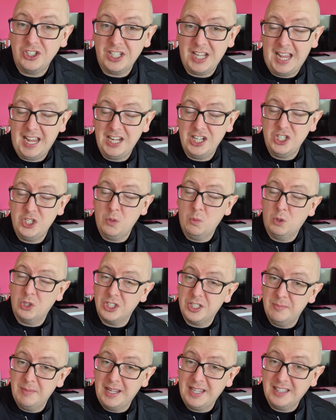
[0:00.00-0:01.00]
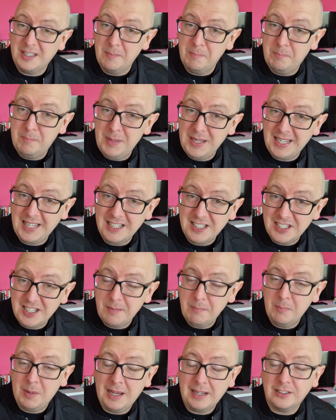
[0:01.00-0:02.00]
days, you want to make the biggest
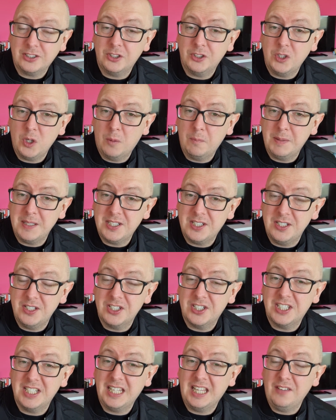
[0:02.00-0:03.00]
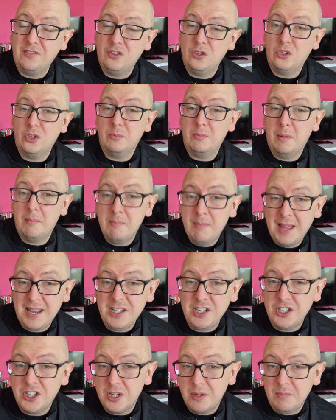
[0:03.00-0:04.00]
impact on your business to give you the
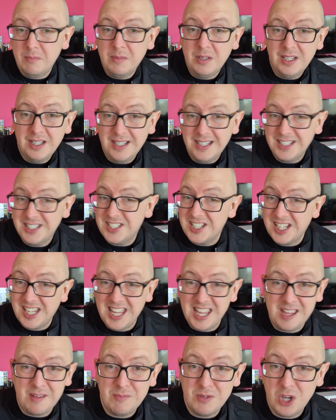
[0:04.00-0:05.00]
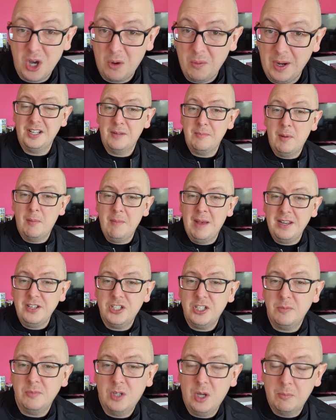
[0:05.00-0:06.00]
momentum to keep going.
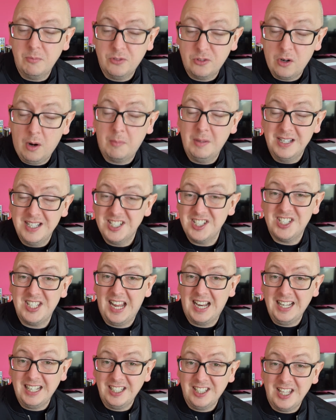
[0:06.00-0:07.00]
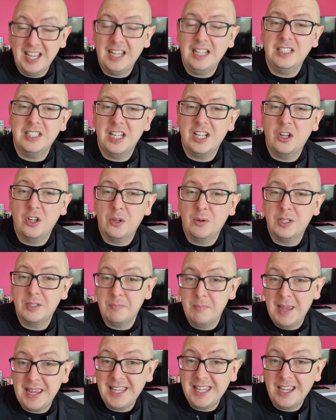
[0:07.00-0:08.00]
Momentum comes from selling things, in other words,
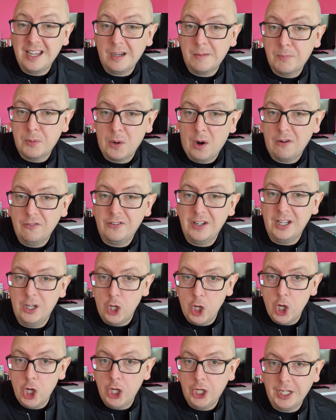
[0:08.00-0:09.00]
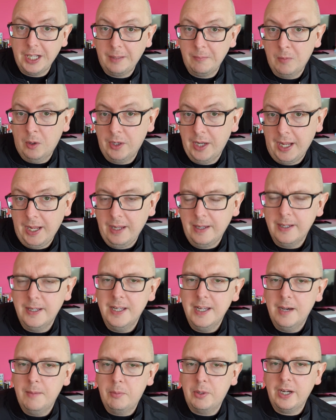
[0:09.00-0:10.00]
making a profit, earning money,
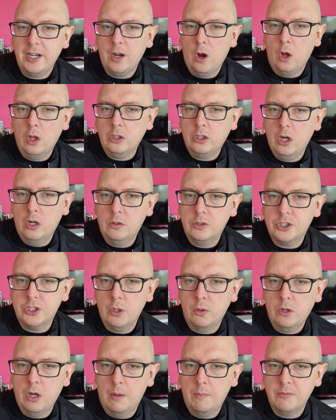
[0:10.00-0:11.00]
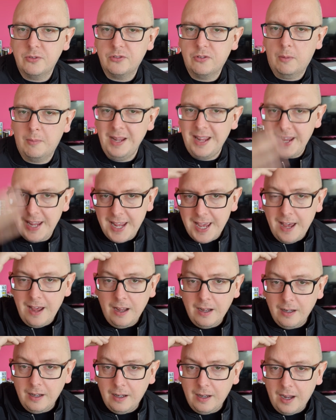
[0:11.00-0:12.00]
but it also comes from here
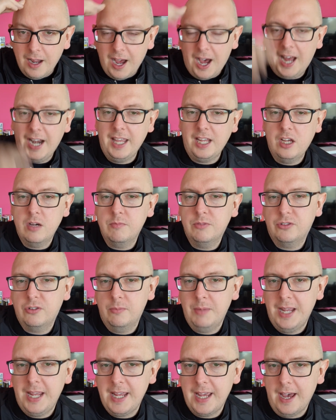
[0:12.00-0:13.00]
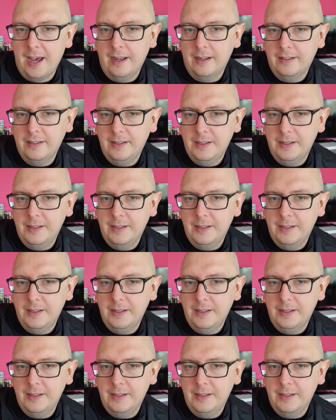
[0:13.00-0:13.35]
and it comes from here.